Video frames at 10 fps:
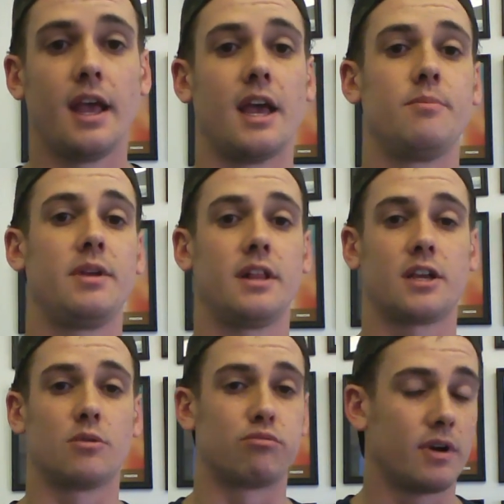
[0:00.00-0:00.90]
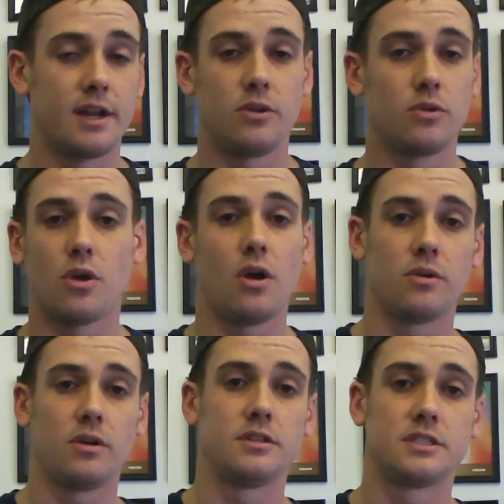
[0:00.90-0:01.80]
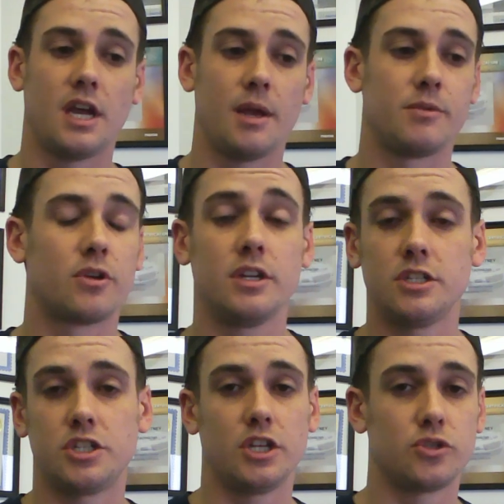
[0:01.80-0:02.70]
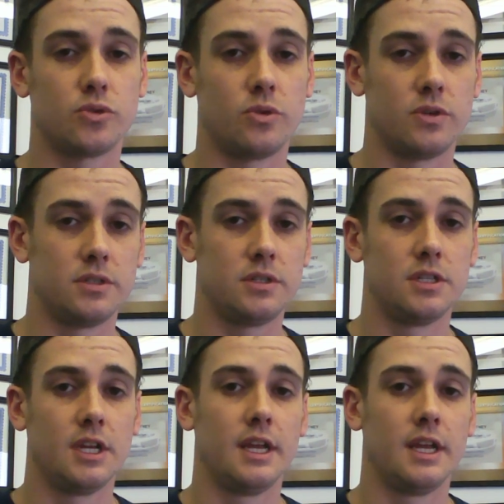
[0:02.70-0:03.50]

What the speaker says: and be like a brand new car all the time, you're going to change your oil